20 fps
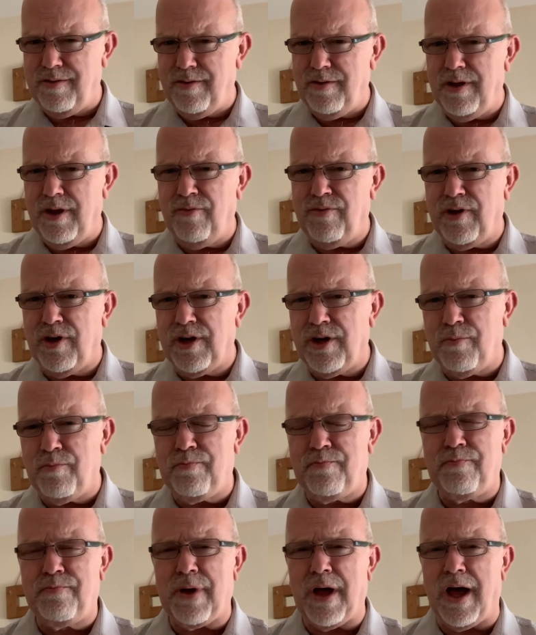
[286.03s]
If you're going to
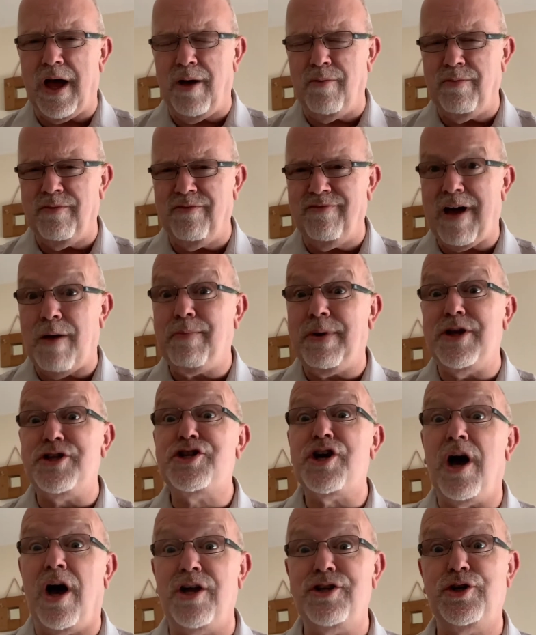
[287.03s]
rapid
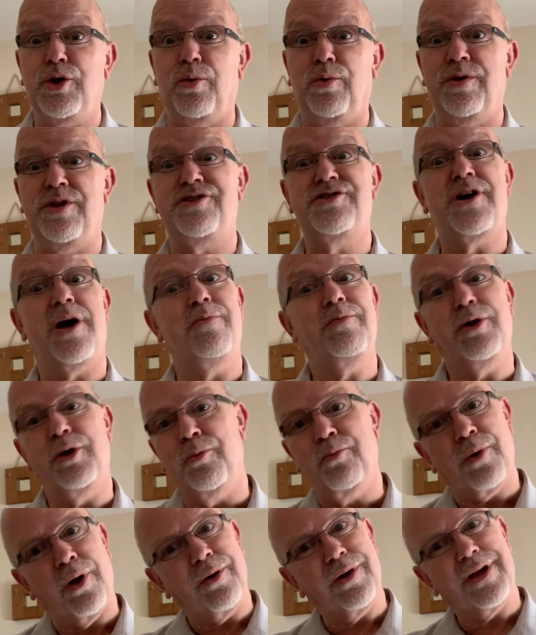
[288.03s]
charge it all the time, you
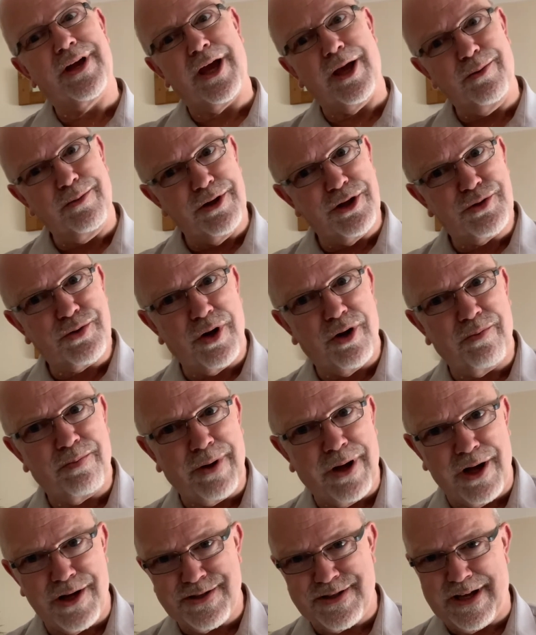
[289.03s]
won't keep your 12
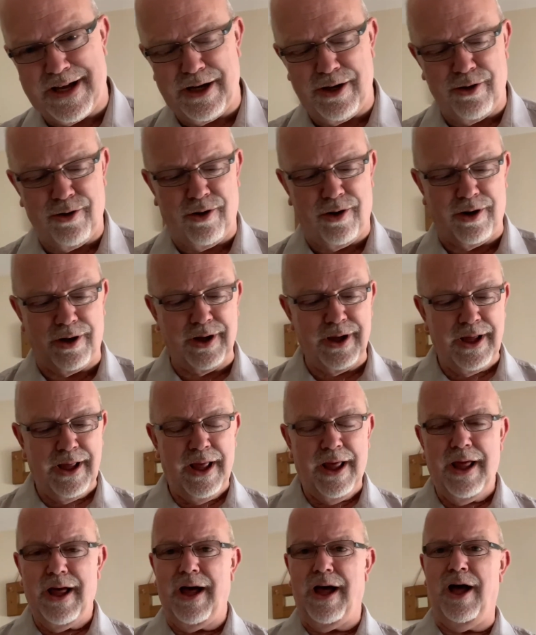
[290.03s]
bars that long.
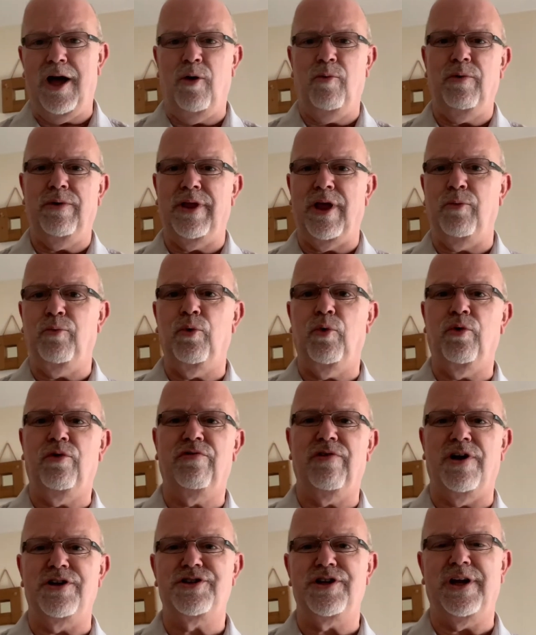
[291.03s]
They will
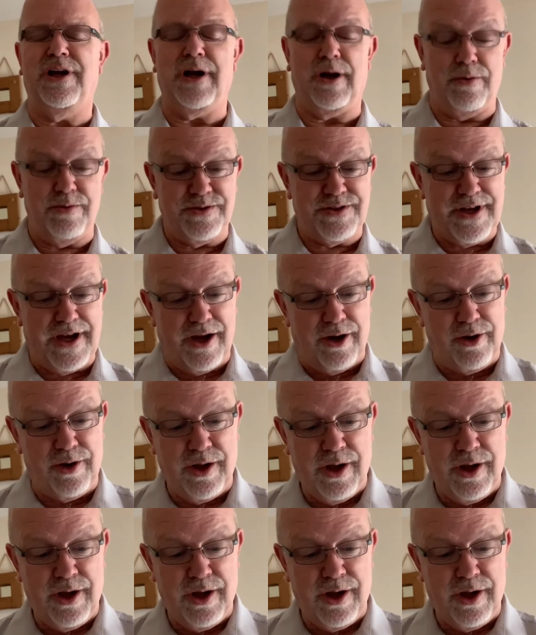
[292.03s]
gradually go down.